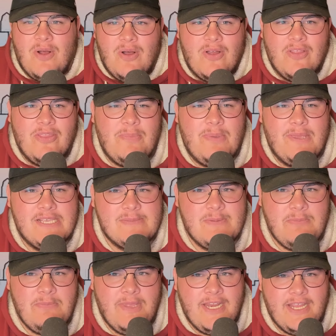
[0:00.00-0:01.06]
on the
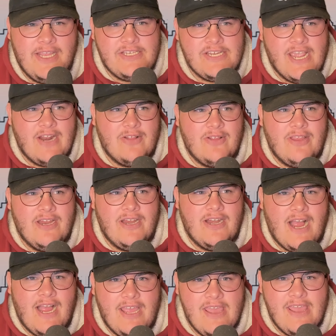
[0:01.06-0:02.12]
BSP Media channel here.
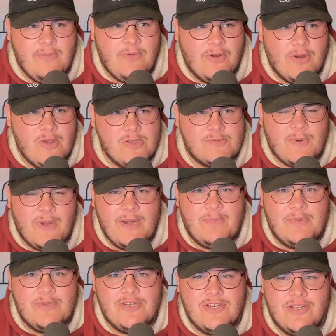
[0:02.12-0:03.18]
I am your host, Brendan
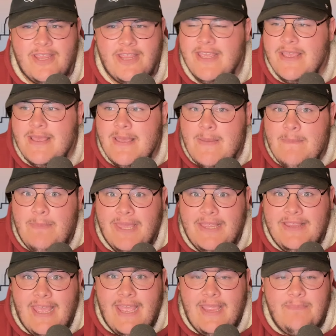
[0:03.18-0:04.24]
Petrilli. Big
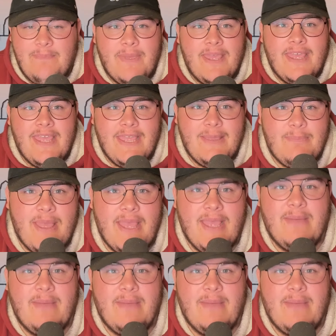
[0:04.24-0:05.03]
day. Big